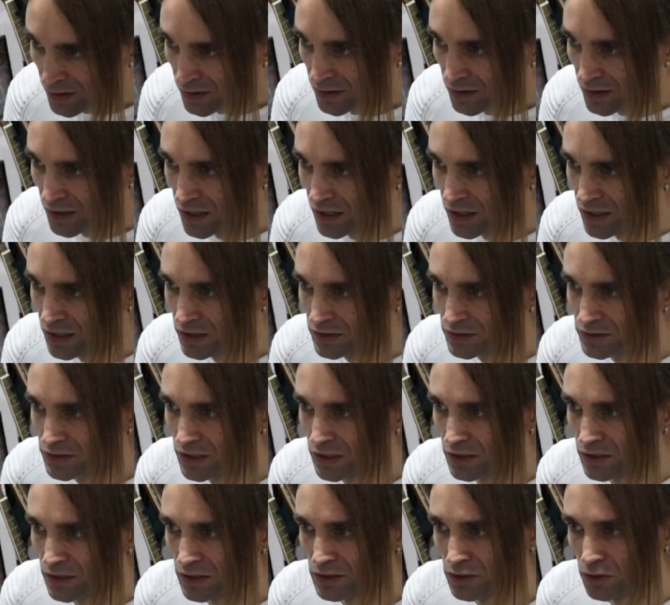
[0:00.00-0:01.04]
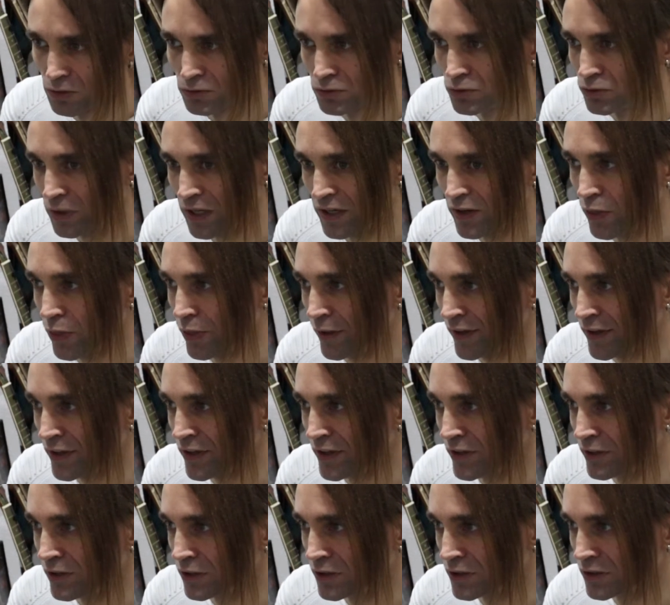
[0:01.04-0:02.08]
And yeah, I don't do anything
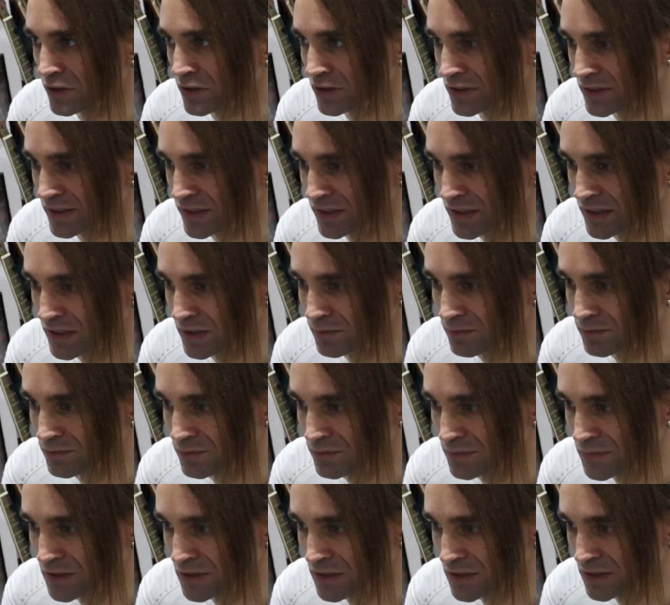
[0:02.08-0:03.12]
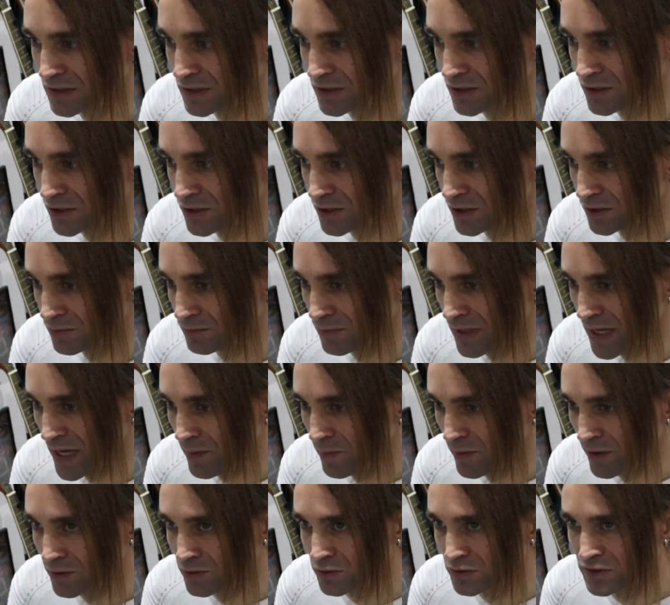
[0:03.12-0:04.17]
here, you can see, and maybe
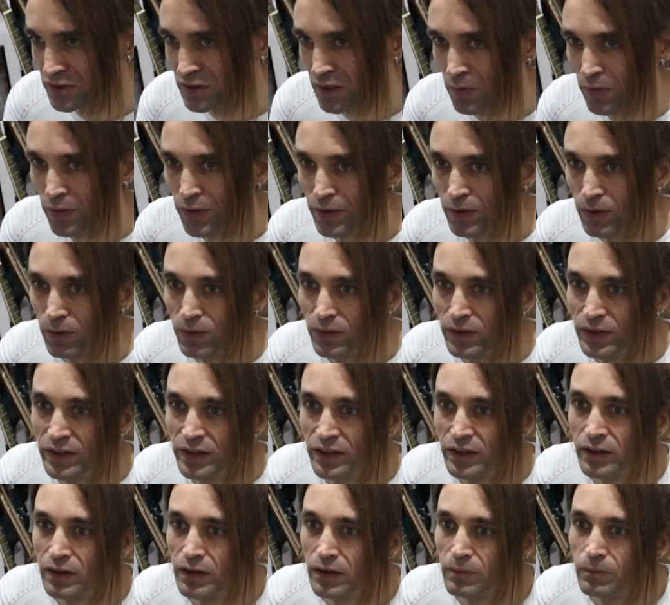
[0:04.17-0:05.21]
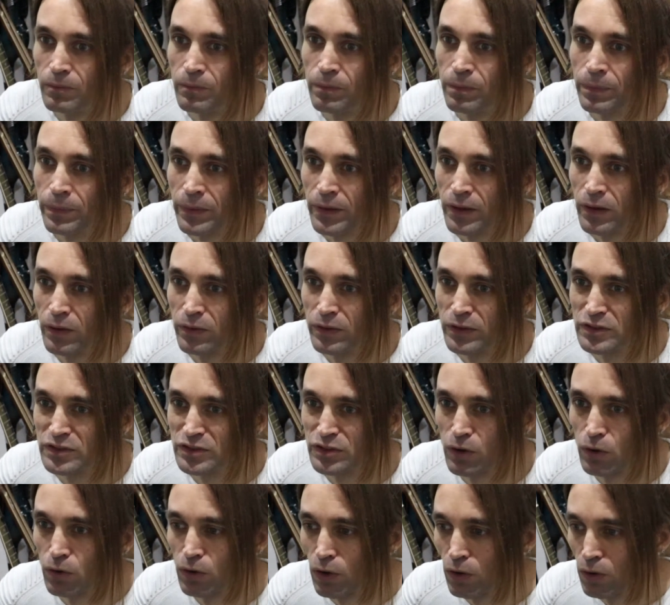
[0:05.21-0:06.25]
I do something on the
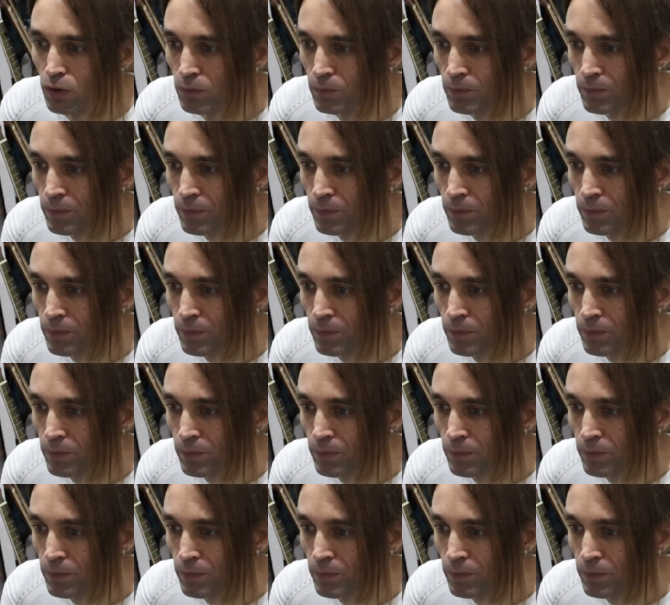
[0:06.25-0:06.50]
solo.